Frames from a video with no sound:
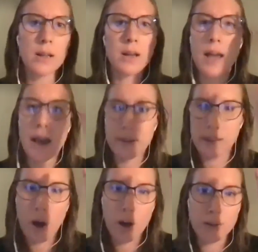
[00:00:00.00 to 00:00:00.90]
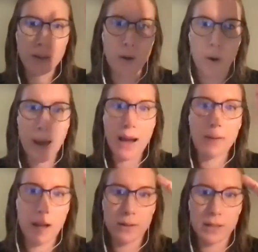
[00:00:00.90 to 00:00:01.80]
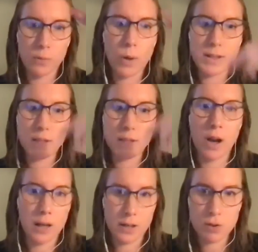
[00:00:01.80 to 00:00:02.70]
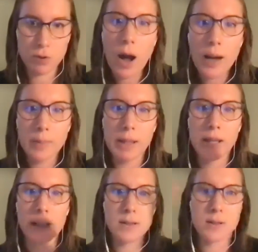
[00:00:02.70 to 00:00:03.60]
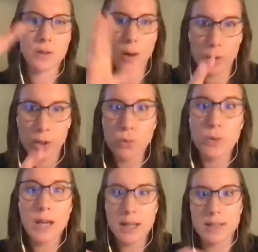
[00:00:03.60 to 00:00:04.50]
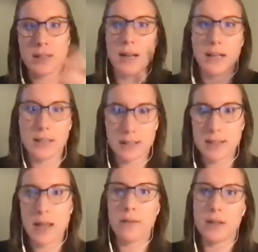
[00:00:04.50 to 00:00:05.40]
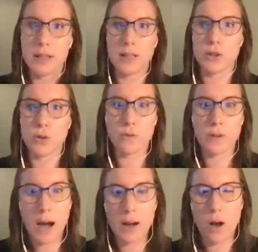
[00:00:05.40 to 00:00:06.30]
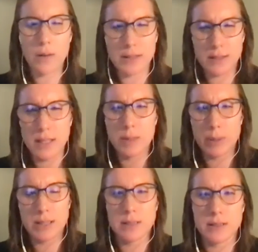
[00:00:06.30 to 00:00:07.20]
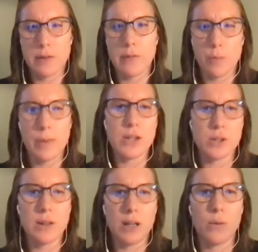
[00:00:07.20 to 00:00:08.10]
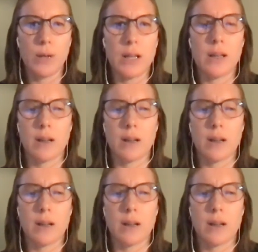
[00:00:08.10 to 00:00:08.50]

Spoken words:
and then also a background in what's going on in astronomy, so that when you get to the 1970s, you've got all these key pieces of information that you need.